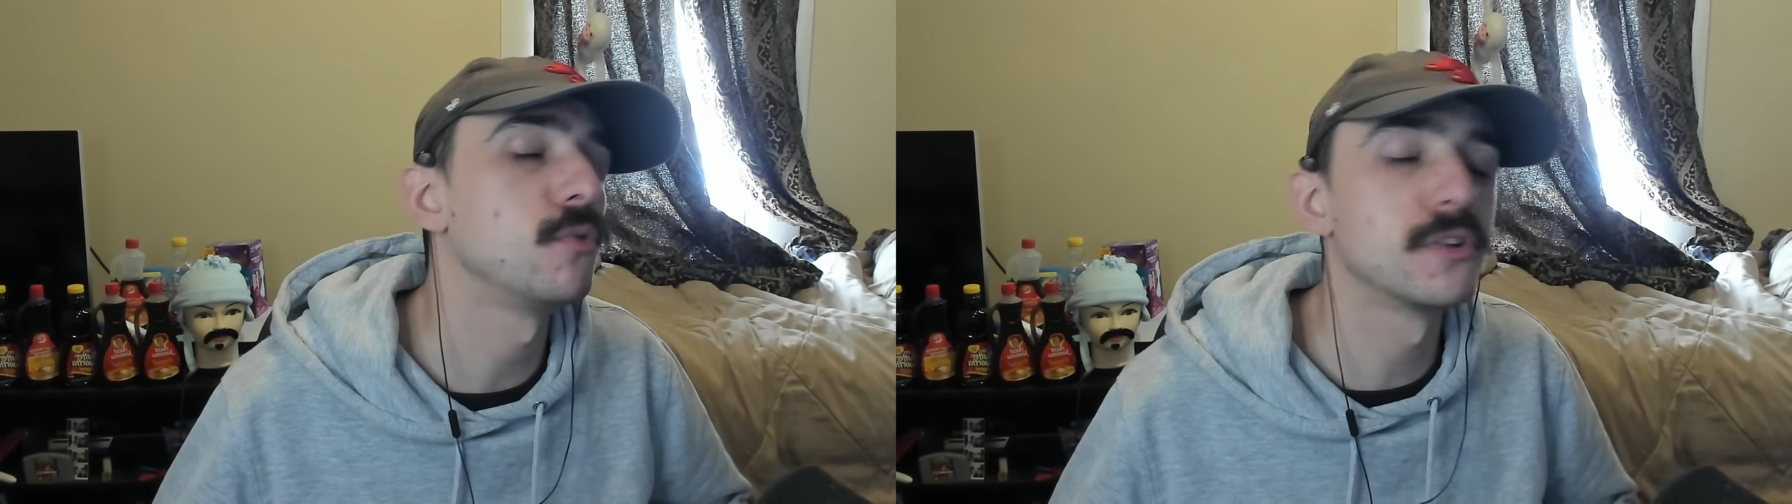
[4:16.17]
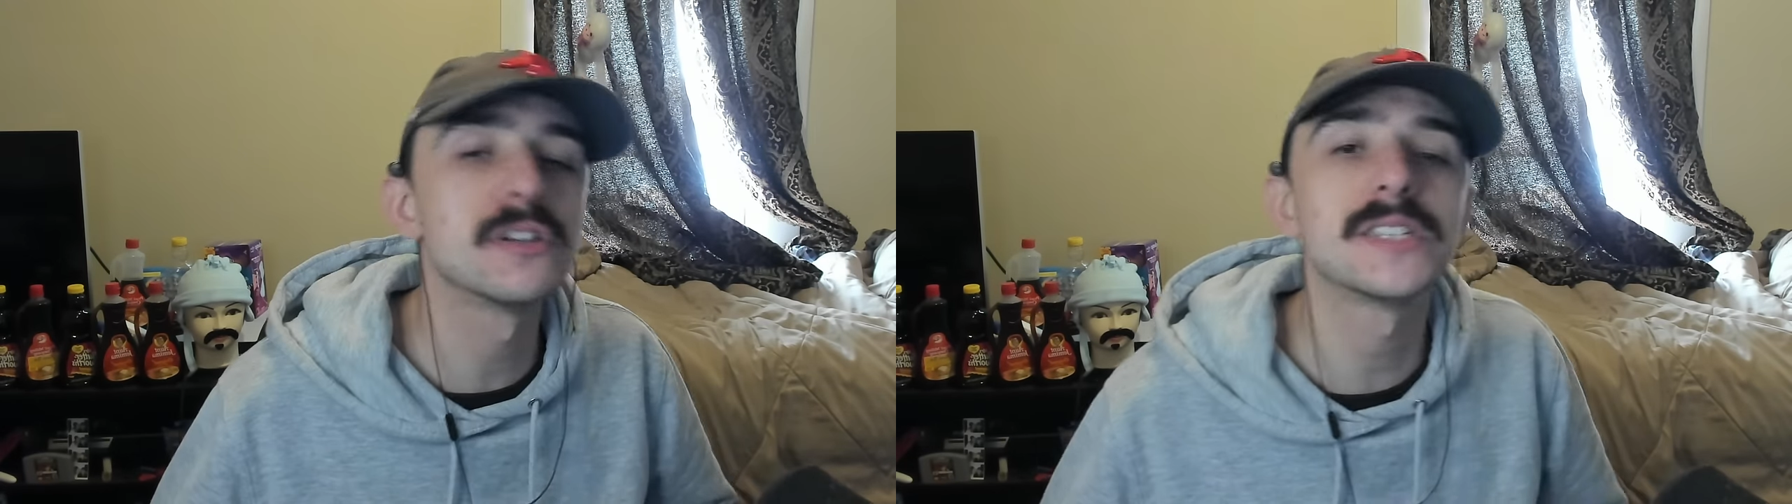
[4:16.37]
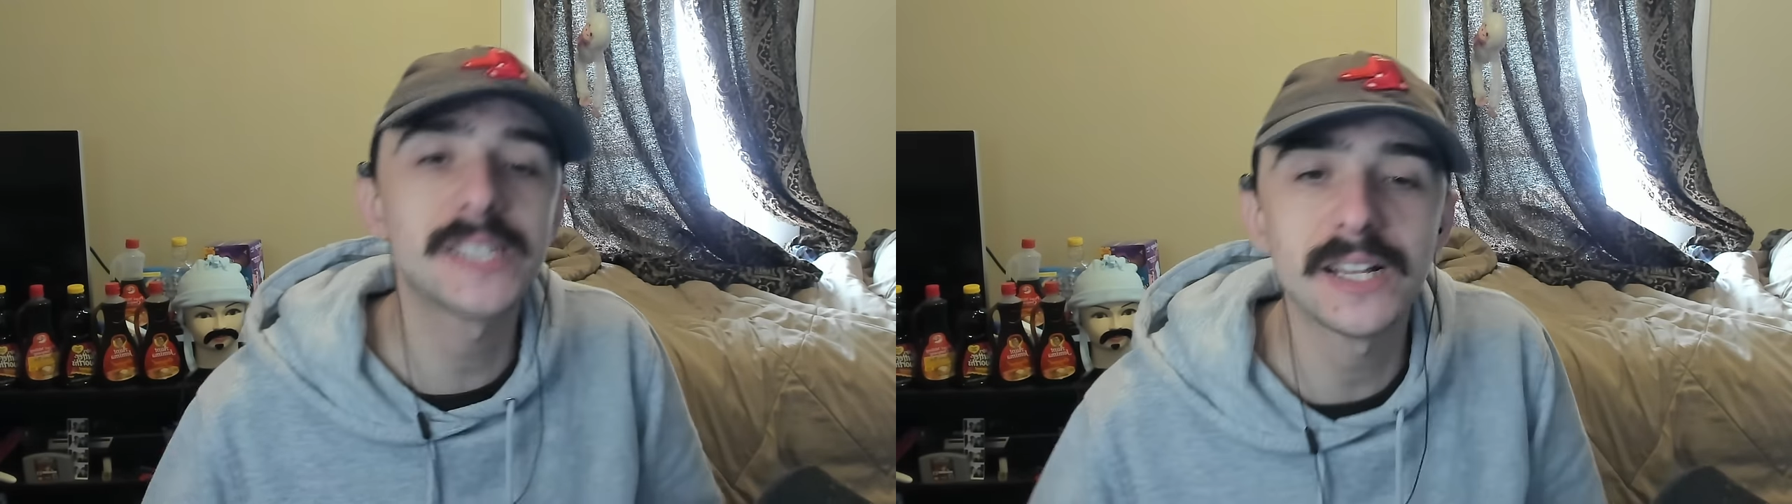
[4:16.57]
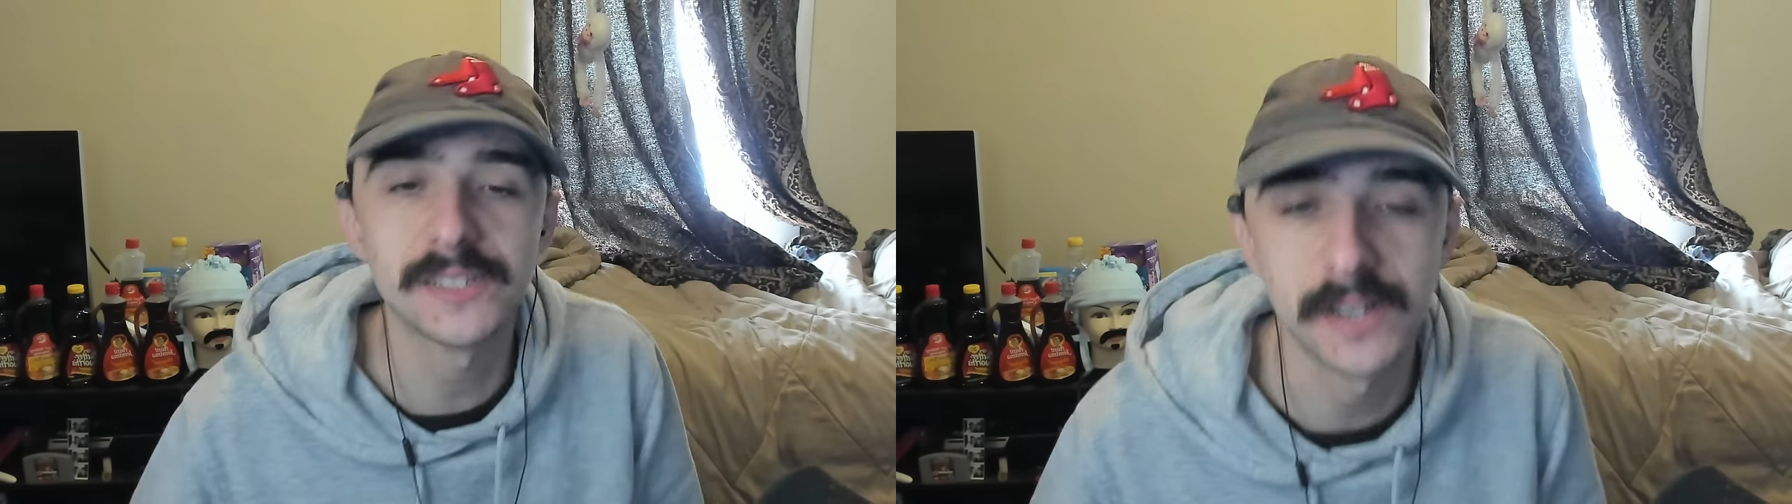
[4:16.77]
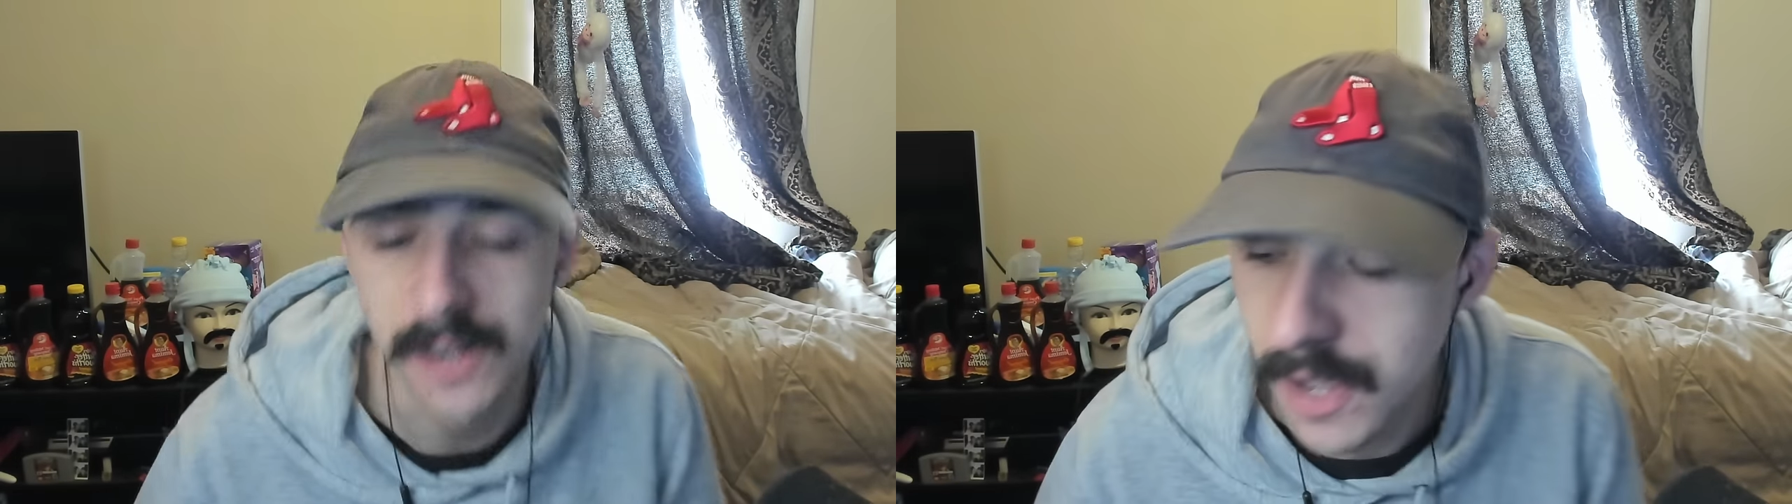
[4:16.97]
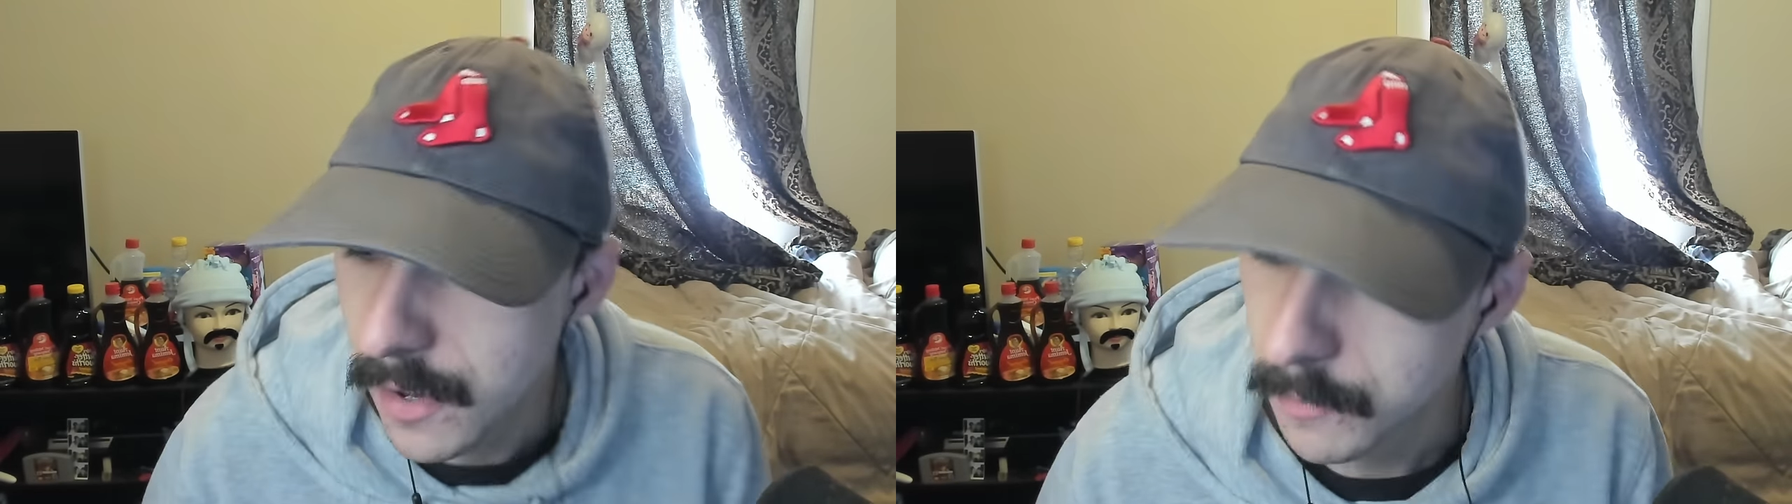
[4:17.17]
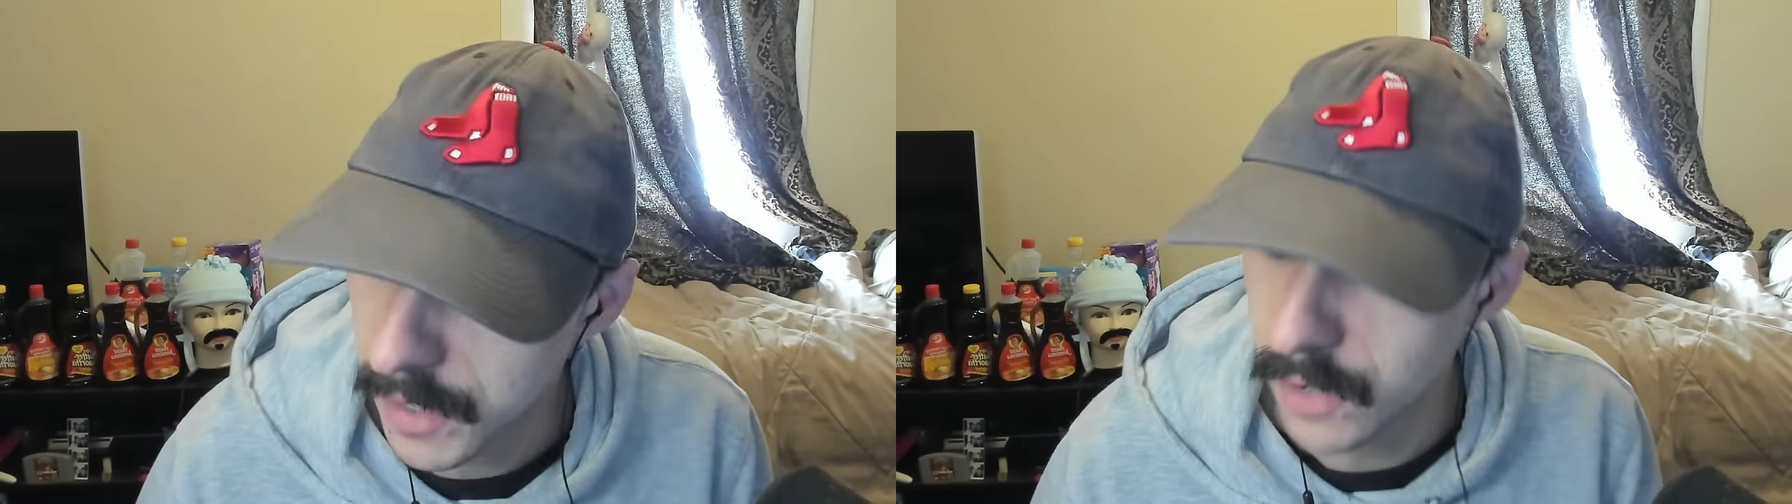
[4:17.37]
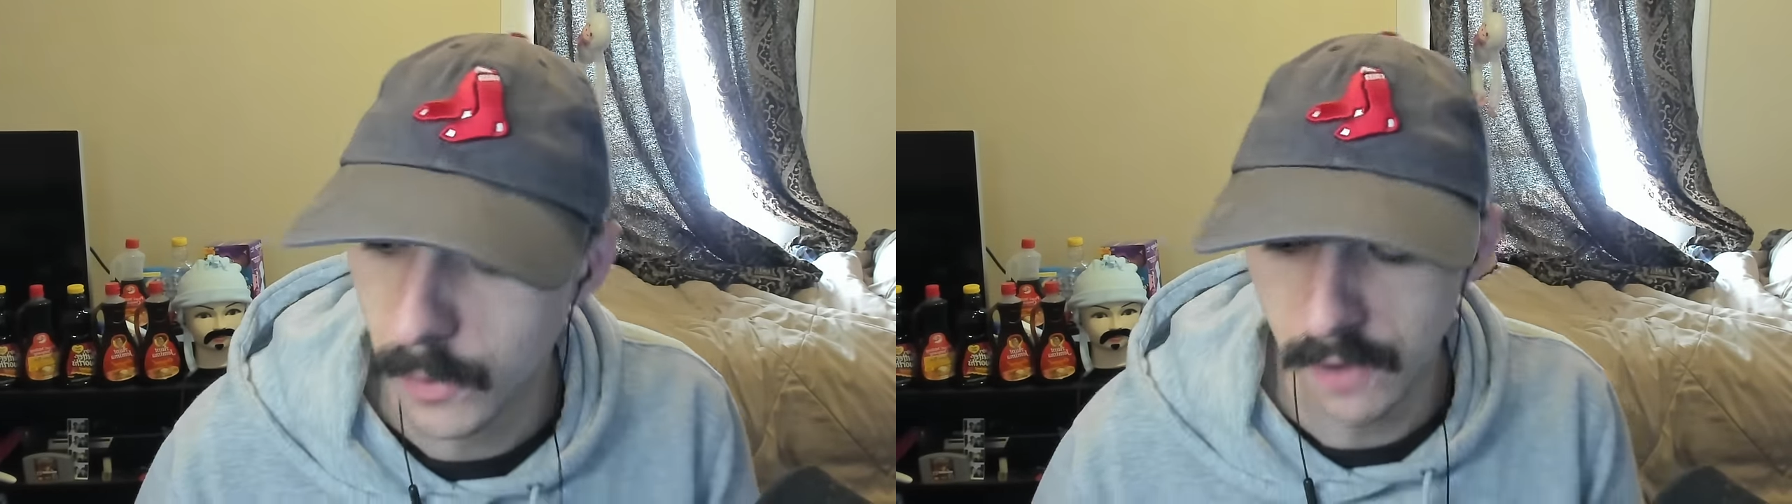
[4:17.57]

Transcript: They're disgusting. But anyway, I